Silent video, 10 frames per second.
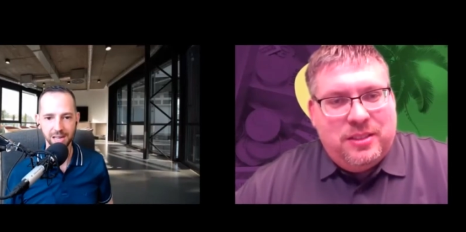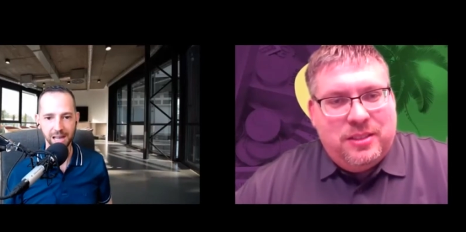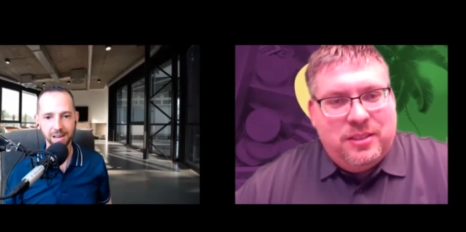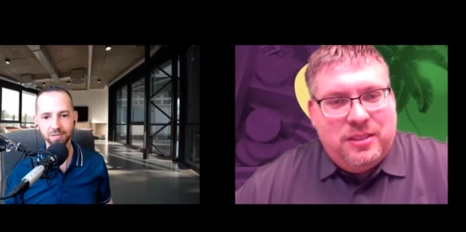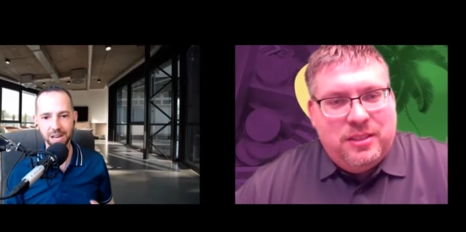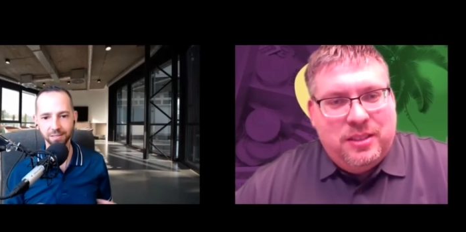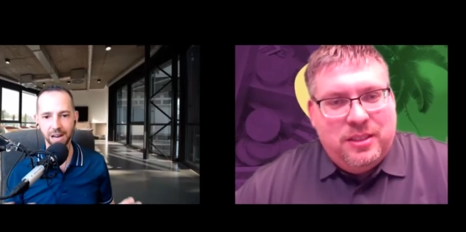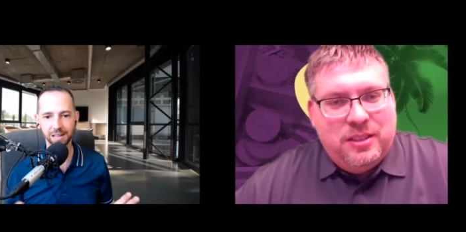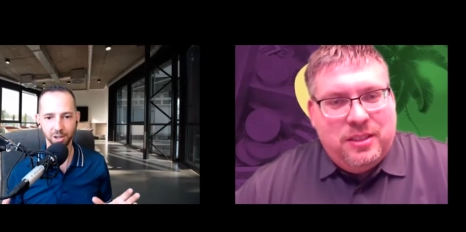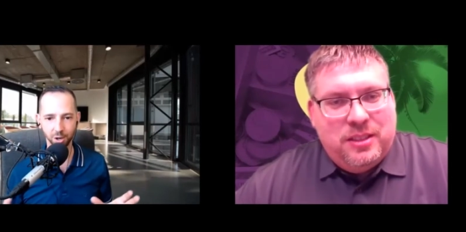Speaker 1: and have never
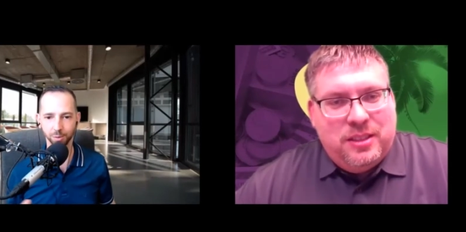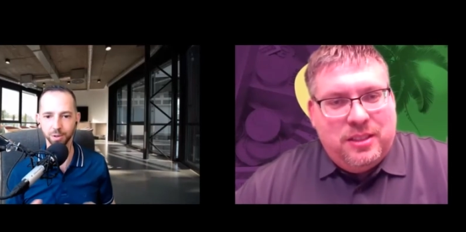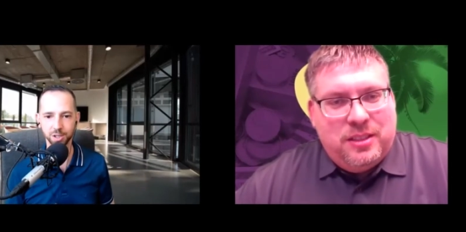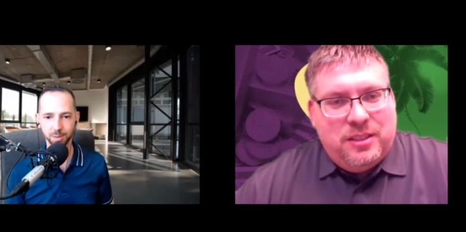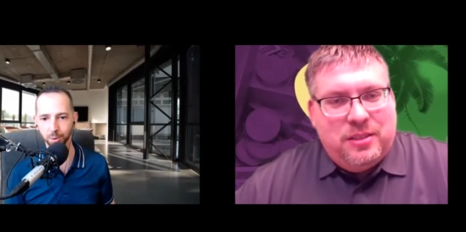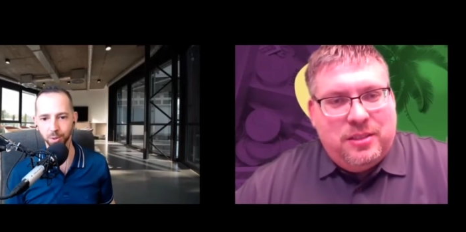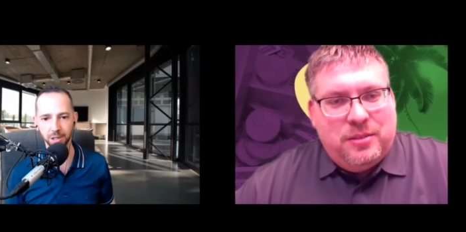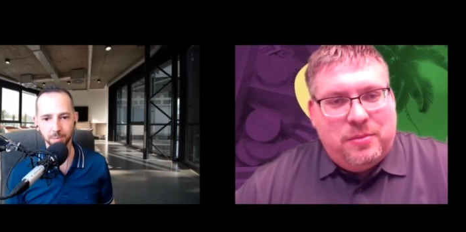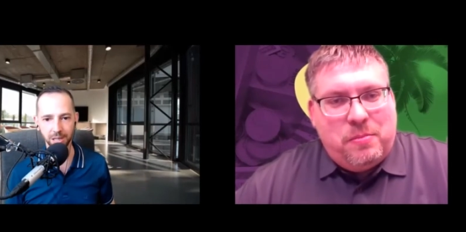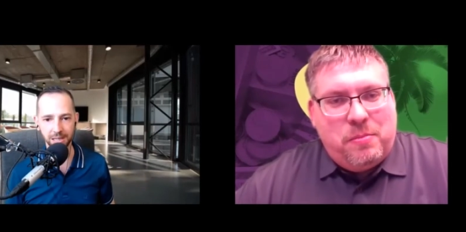had the courage to put into
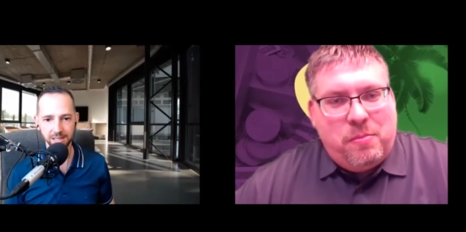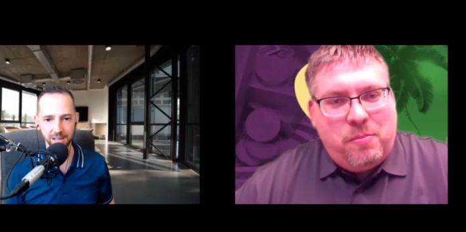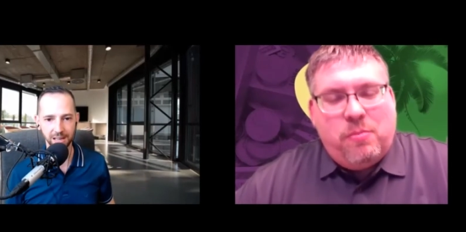place.